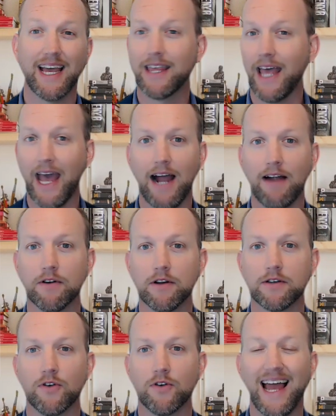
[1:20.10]
at the
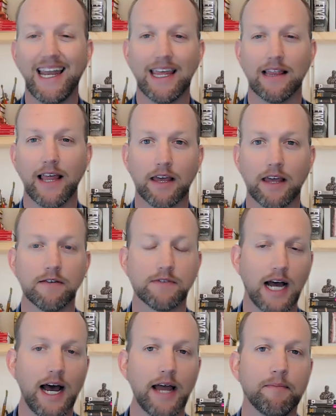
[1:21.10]
average for any length of
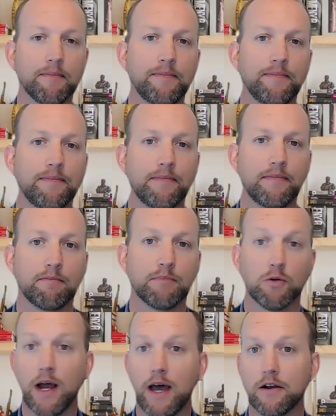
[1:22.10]
time,
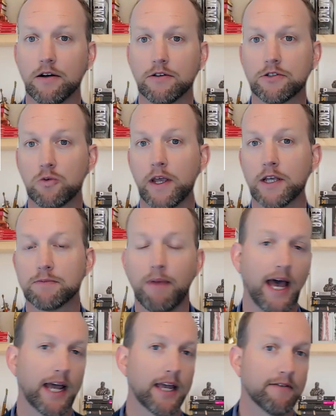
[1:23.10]
but rather swings
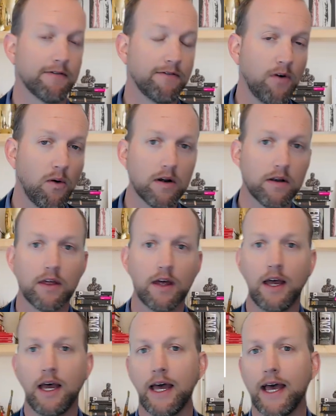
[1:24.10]
back and forth
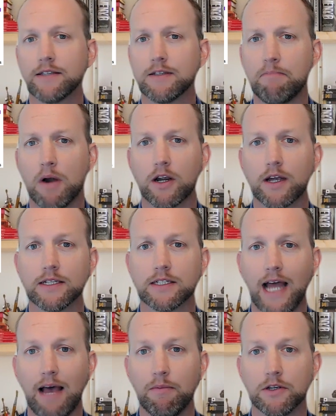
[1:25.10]
as the market
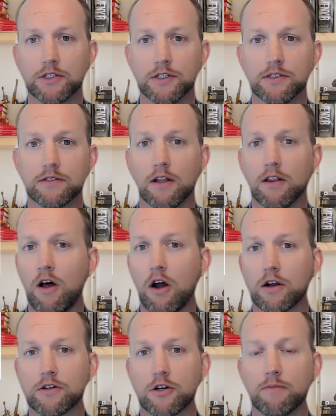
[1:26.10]
establishes the
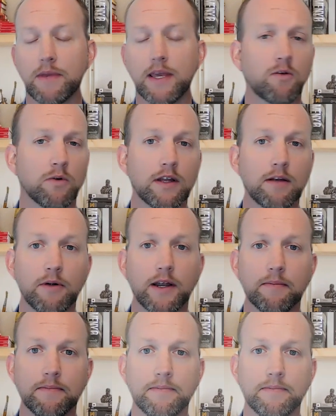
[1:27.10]
longer-term equilibrium.